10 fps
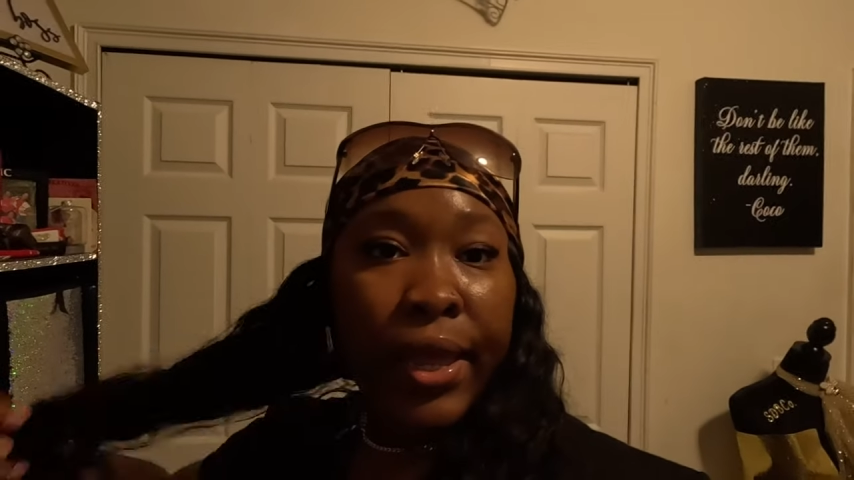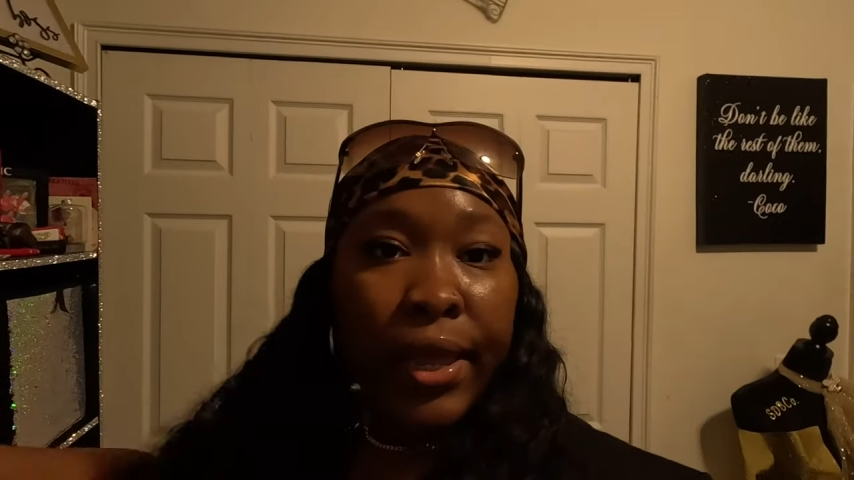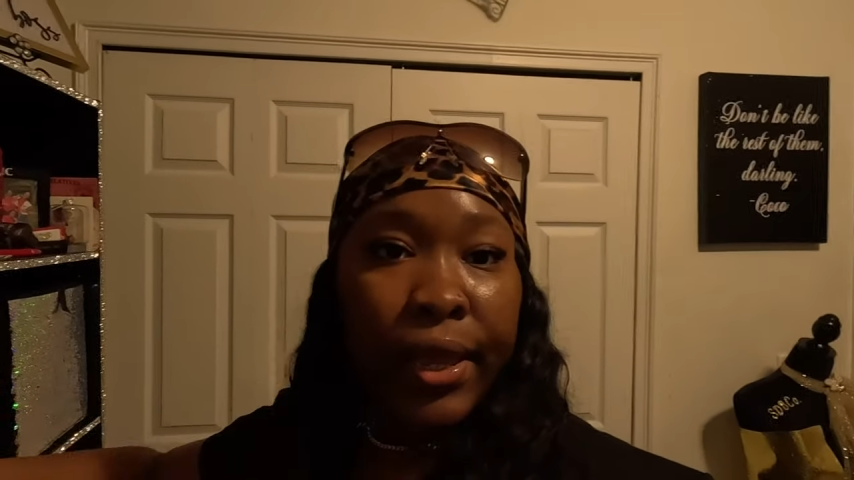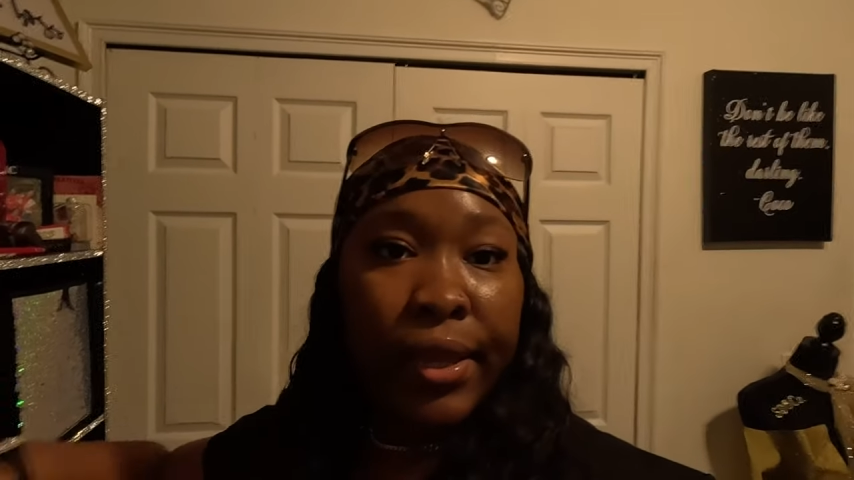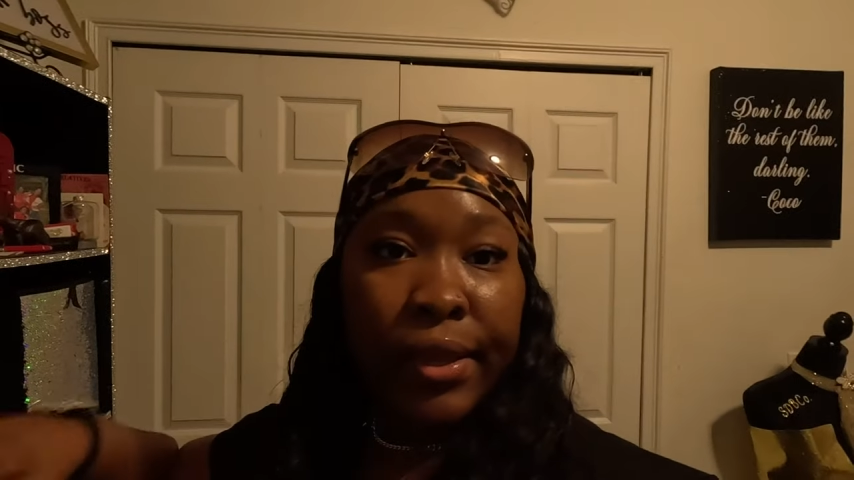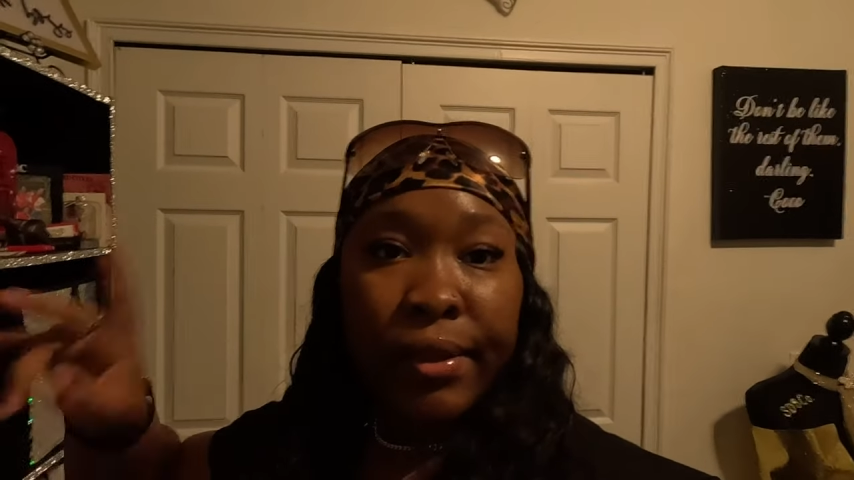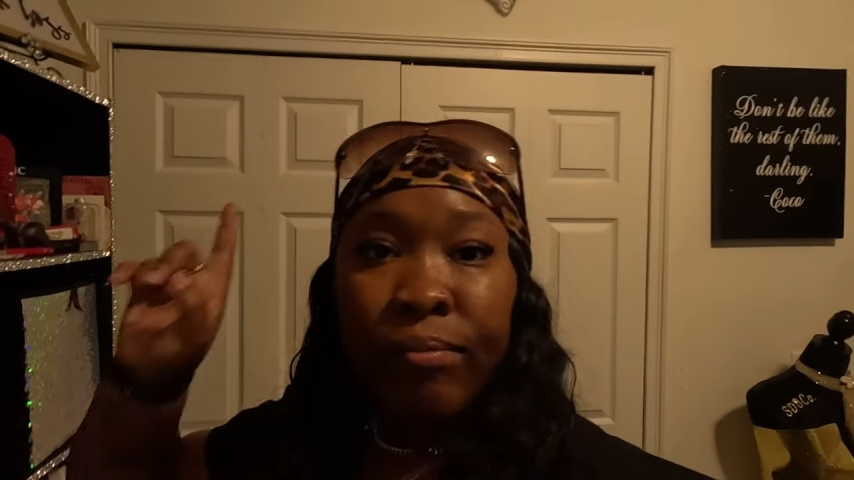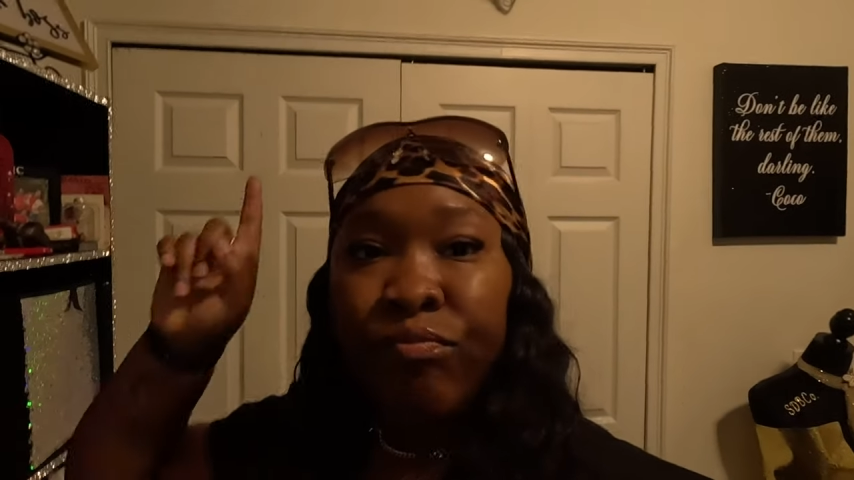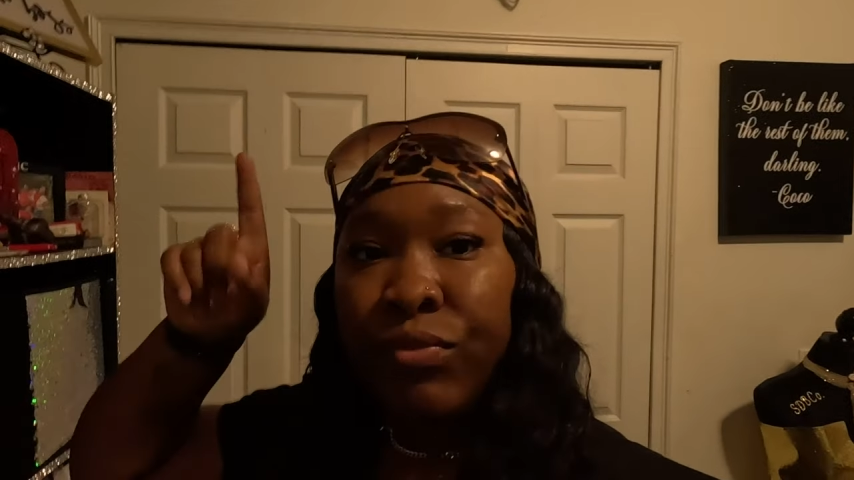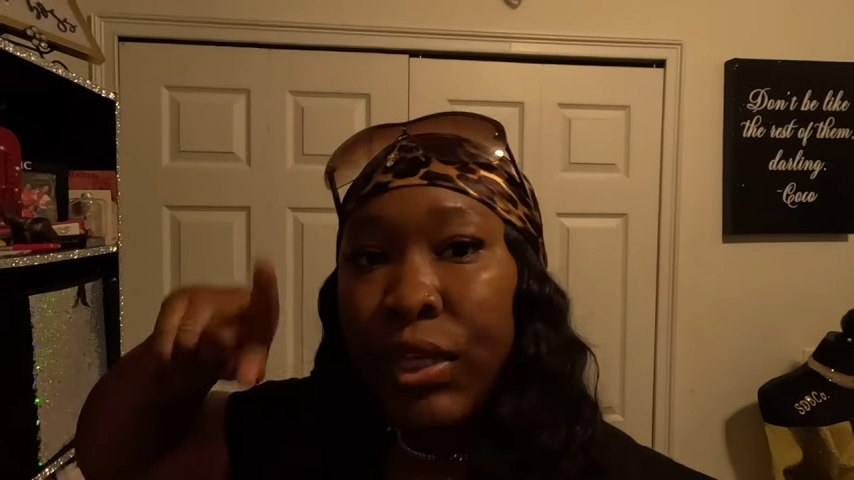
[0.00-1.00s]

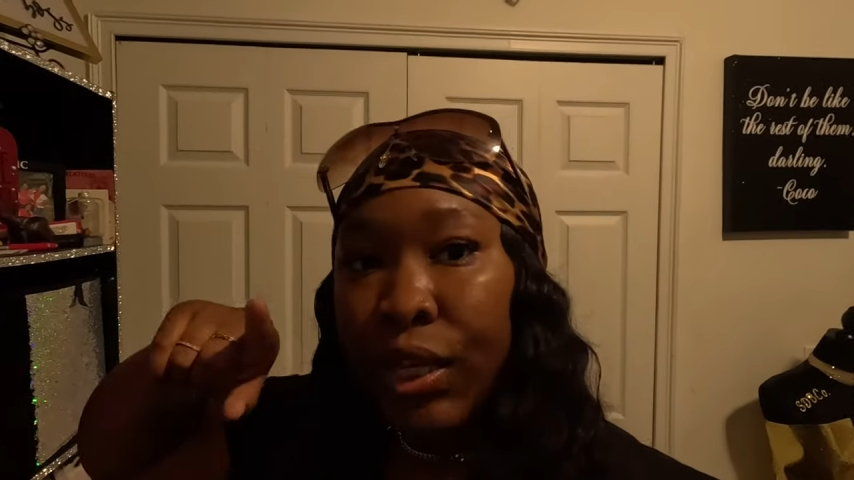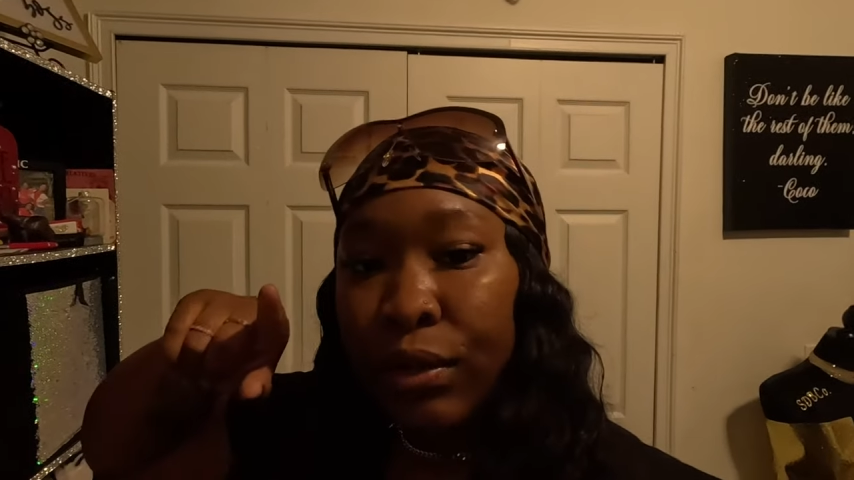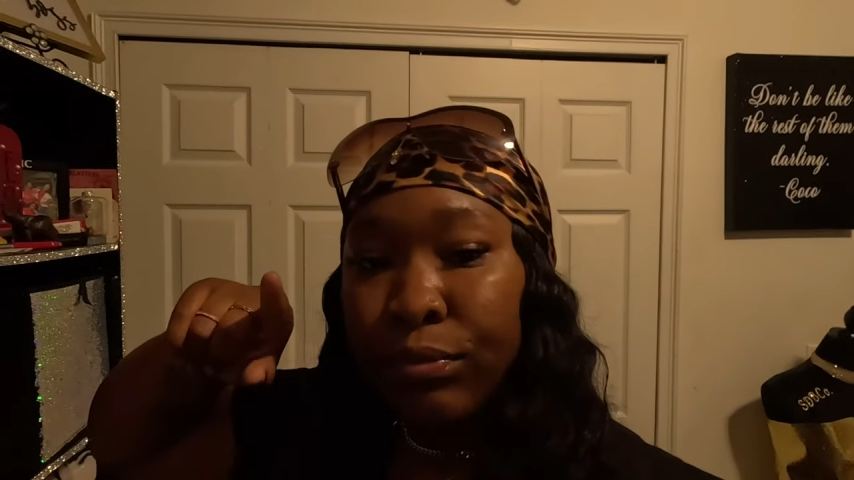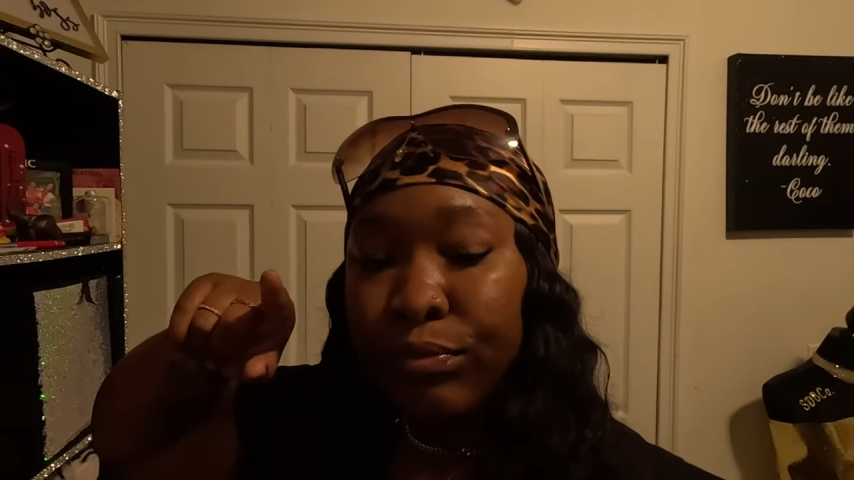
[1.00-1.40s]
And yeah,